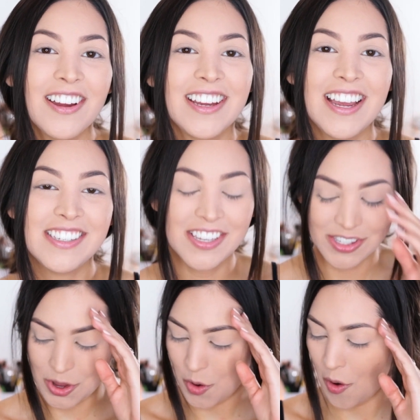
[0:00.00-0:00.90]
Alright guys,
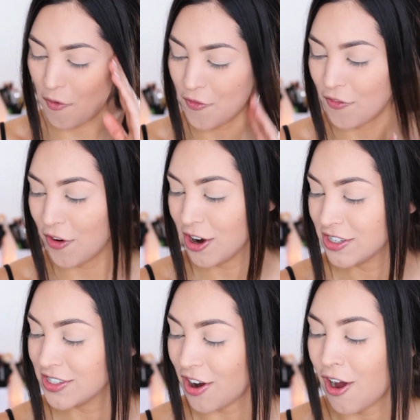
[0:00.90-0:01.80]
so
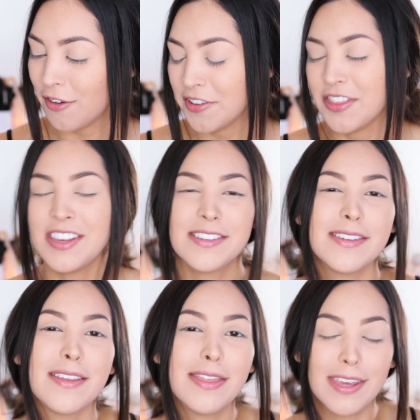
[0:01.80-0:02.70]
first off, this
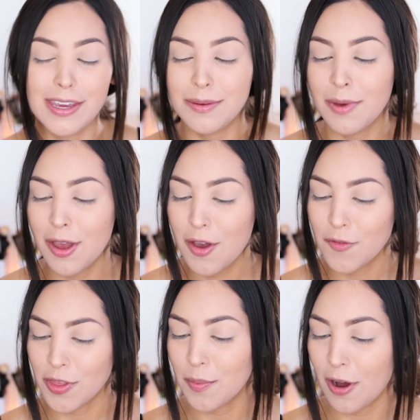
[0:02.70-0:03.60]
theme
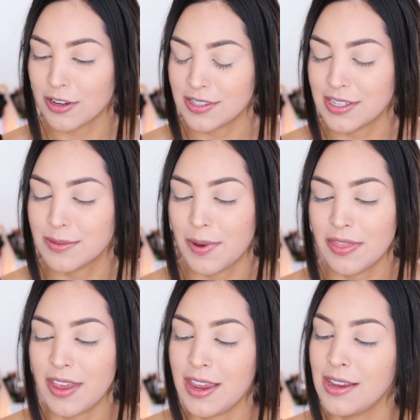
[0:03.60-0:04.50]
for the box this
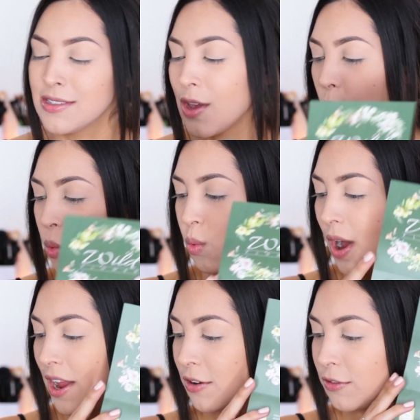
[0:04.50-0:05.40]
month is
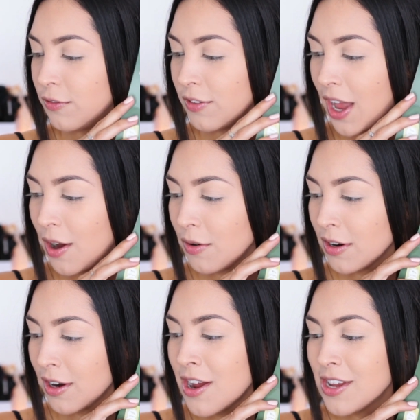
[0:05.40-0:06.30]

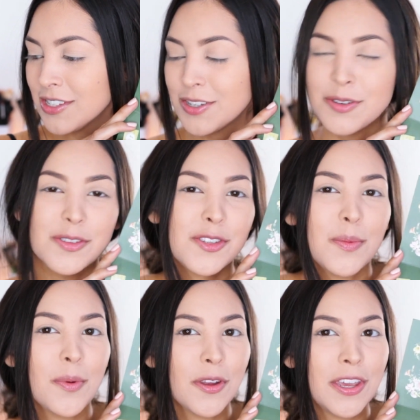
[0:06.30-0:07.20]
wildflower. So
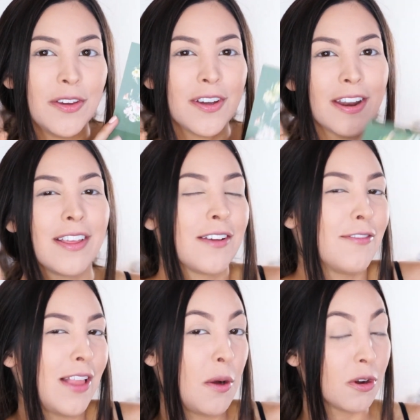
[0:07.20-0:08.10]
super cute, kind of like
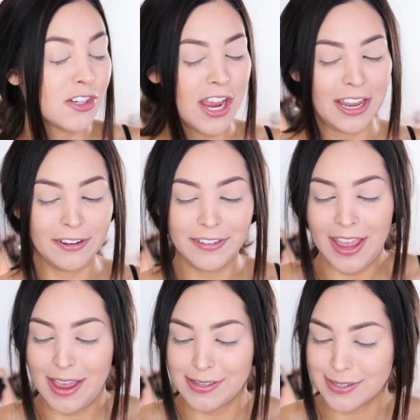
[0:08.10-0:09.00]
flower
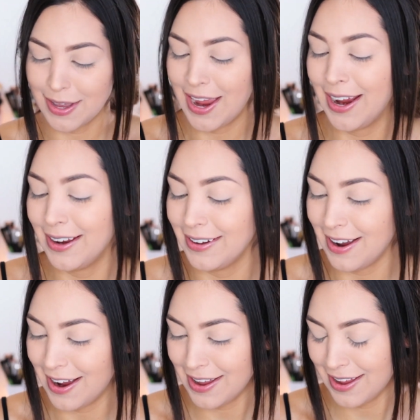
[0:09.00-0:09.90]
child-esque, and
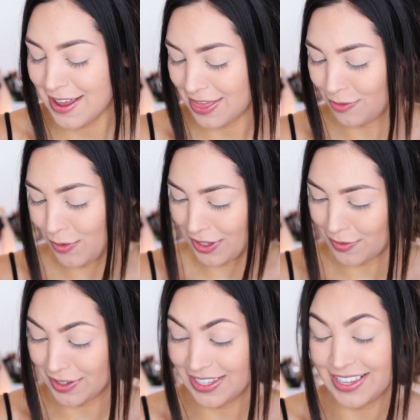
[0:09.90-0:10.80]
I
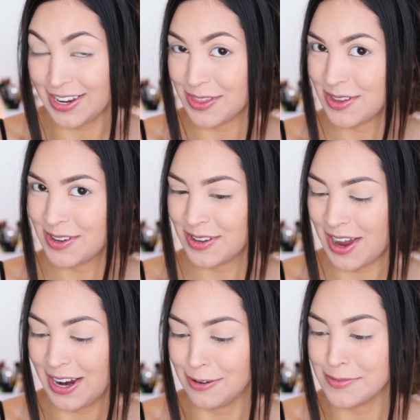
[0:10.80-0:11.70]
really like the
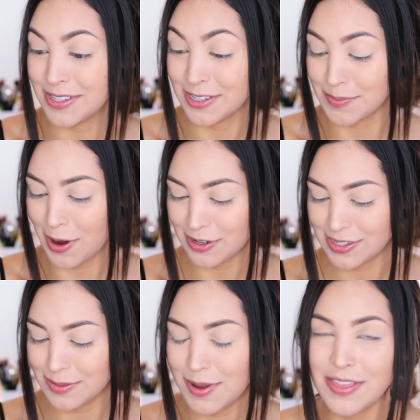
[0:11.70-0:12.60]
items in this box
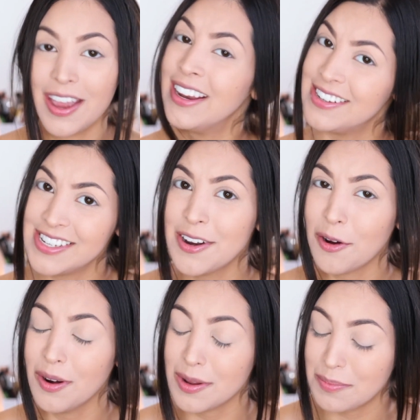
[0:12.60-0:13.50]
this month. I did
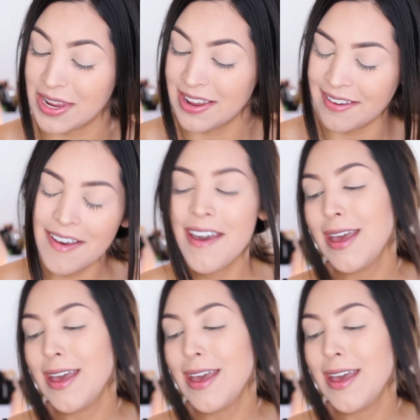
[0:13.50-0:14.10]
already peek.